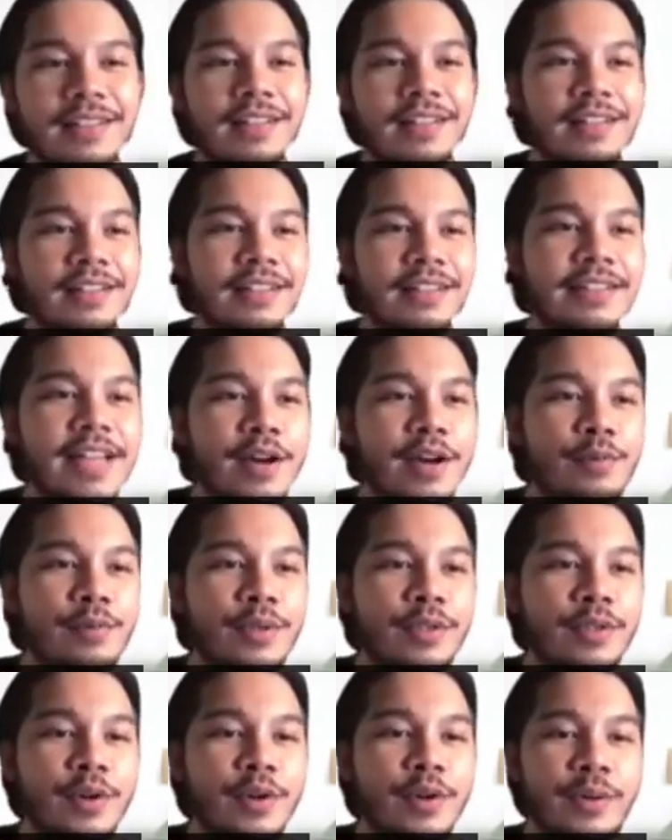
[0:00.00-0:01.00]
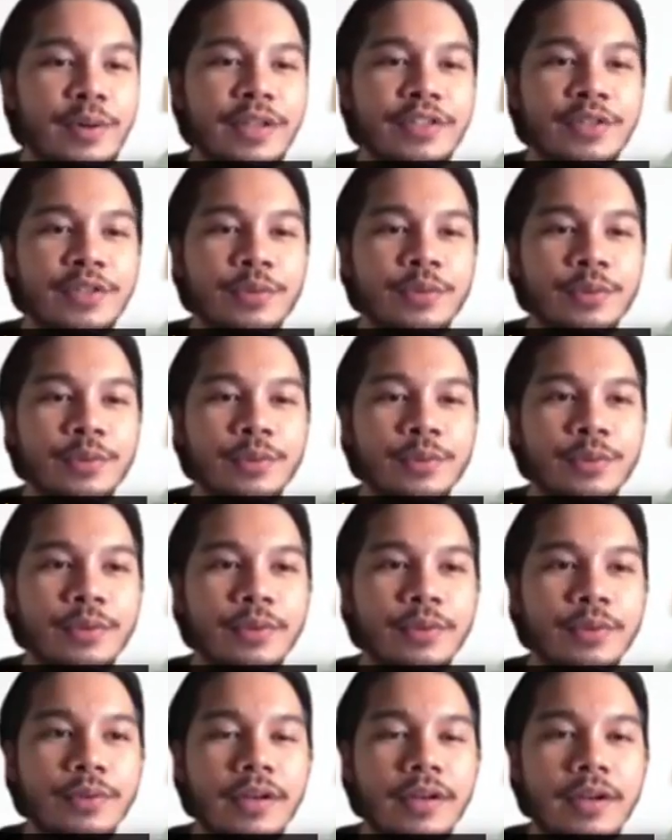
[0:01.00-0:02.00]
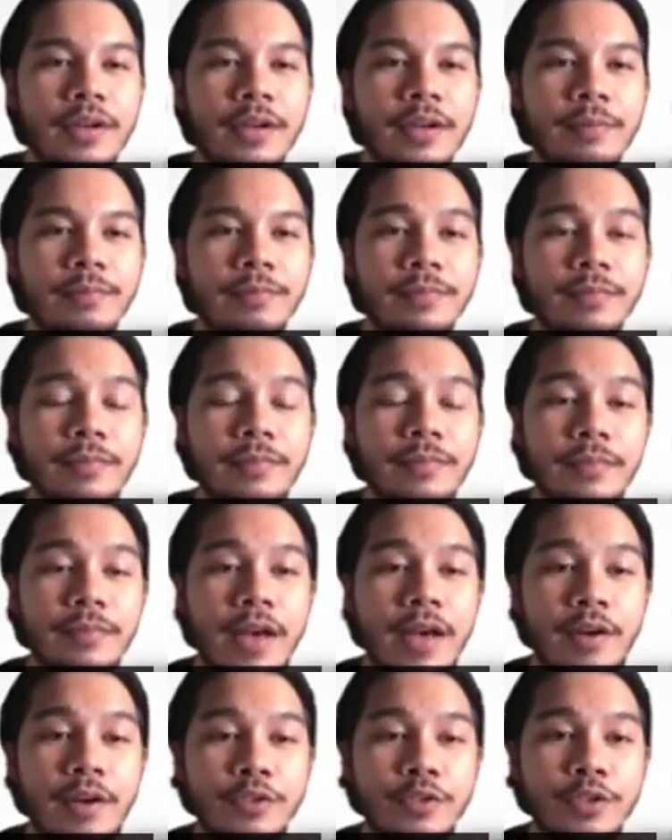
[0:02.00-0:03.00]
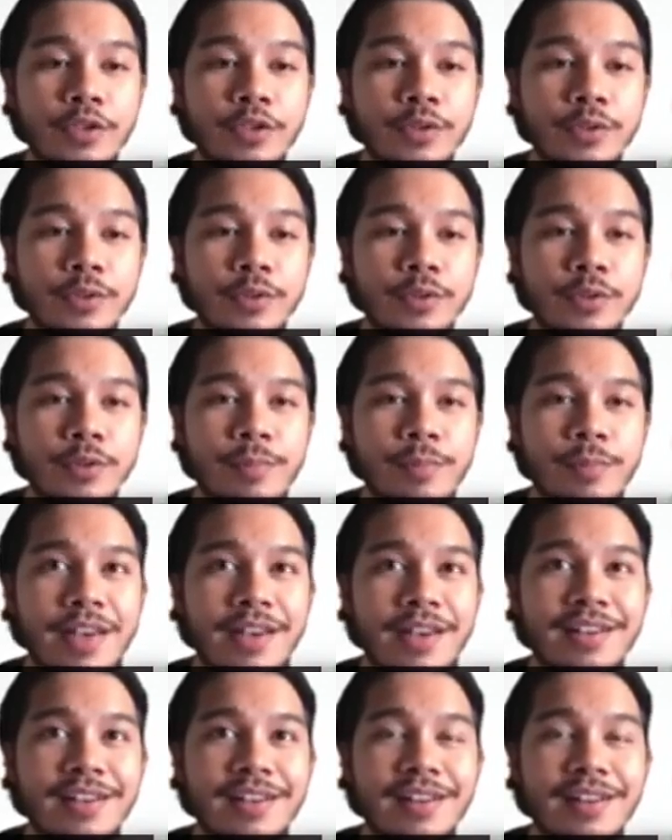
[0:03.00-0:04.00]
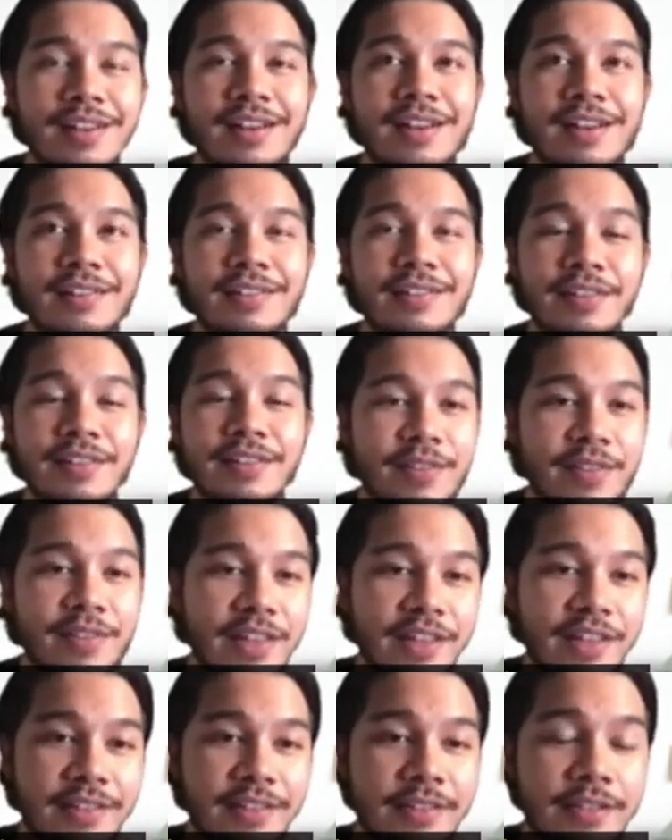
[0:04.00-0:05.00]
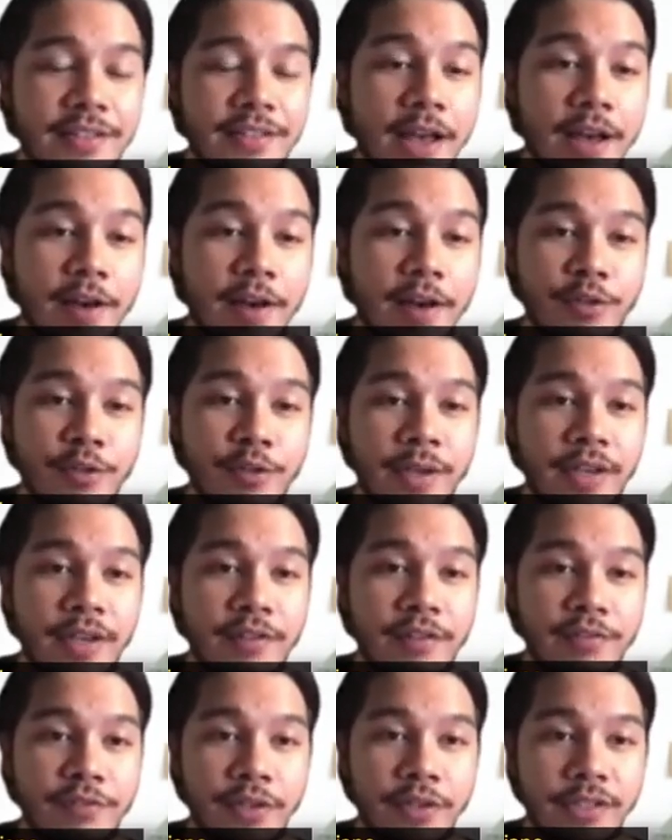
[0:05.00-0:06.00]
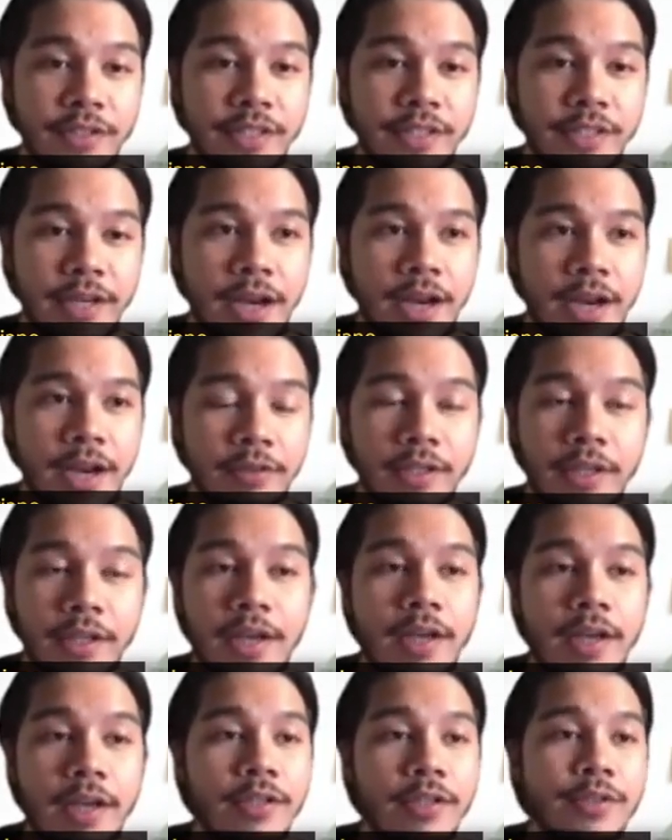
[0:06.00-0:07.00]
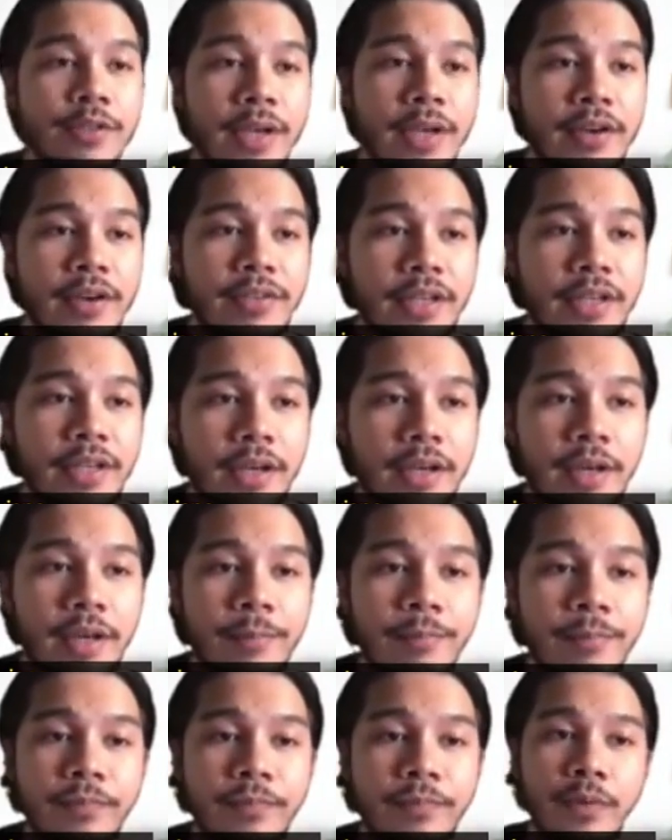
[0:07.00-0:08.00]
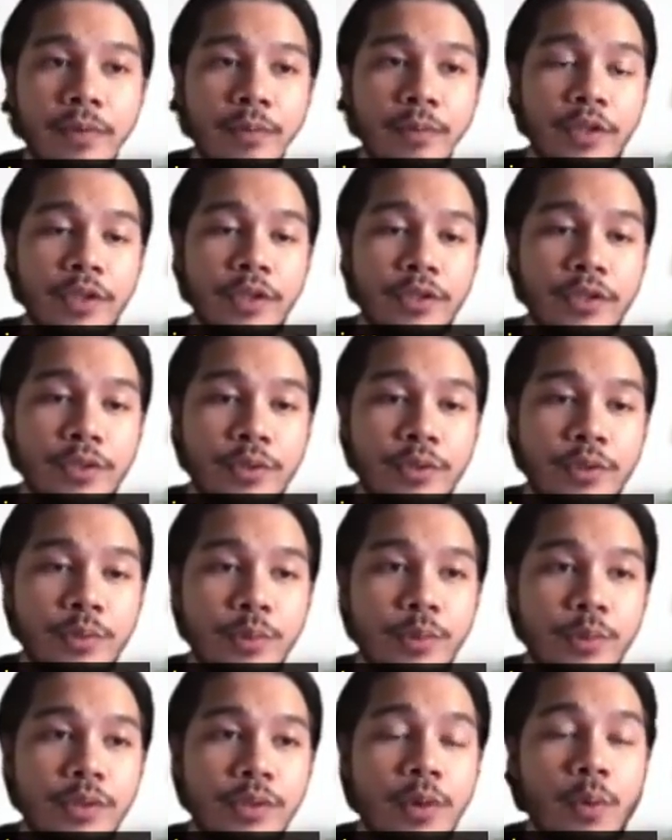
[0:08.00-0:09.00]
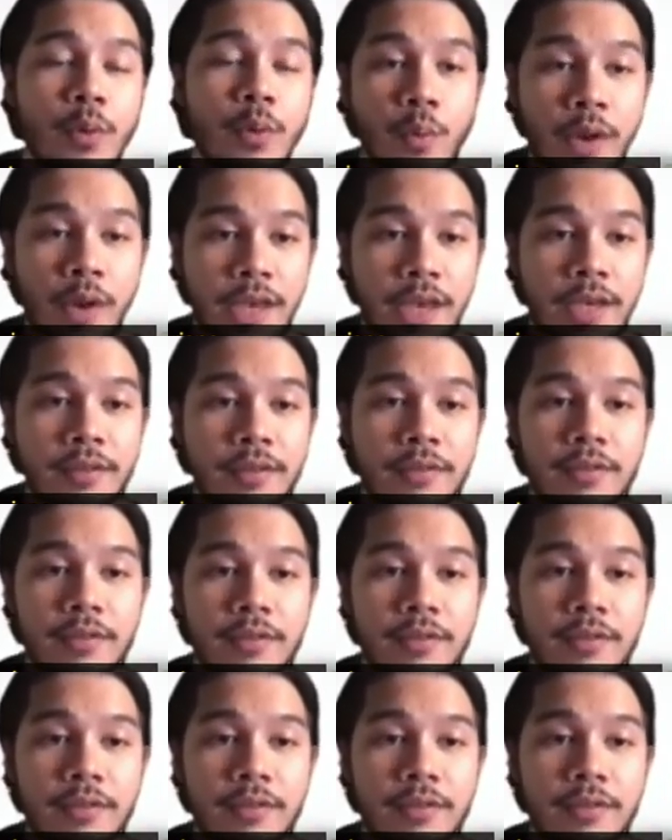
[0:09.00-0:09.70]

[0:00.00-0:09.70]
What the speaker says: Now we're going to how do you make things, how do you make a font stand out. So we have like you can use weight